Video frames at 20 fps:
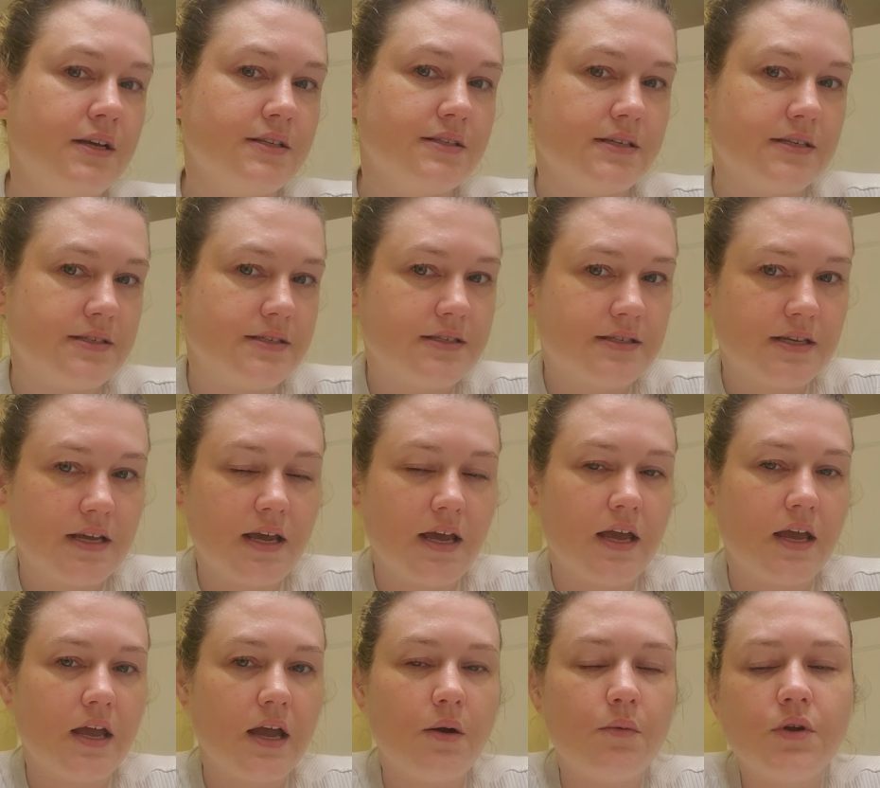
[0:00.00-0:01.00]

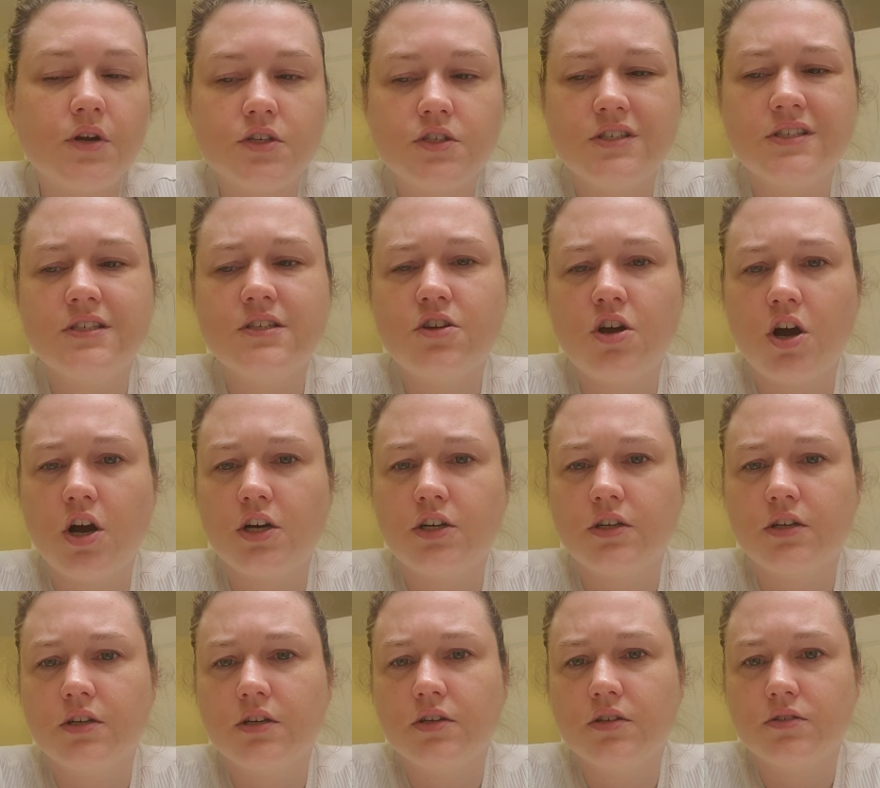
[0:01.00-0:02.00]
Today I want to talk
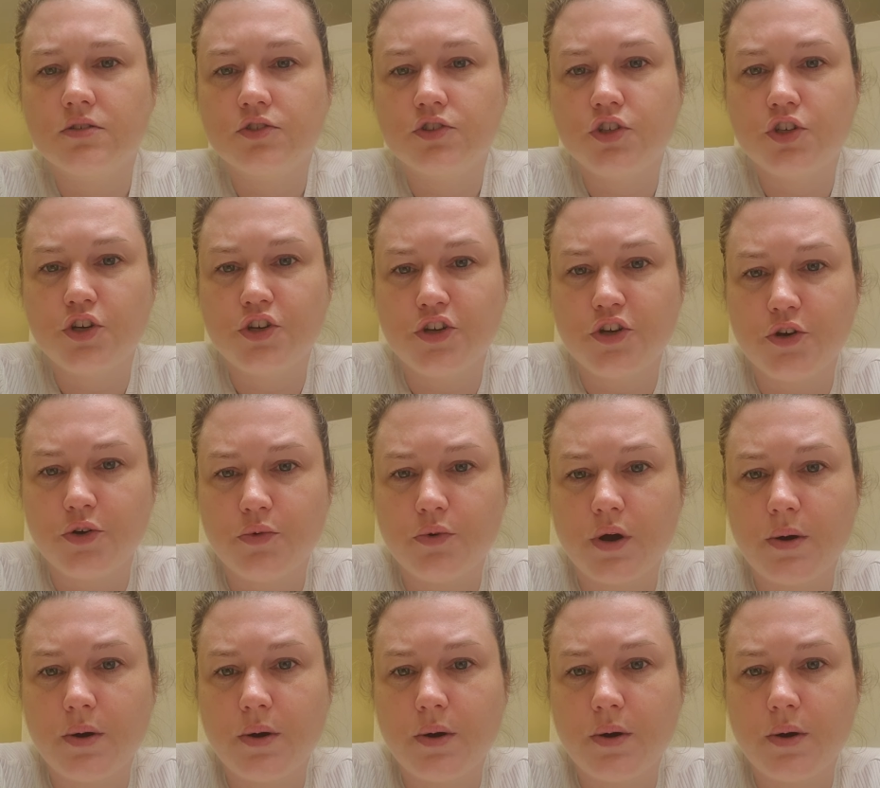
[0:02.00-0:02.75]
to you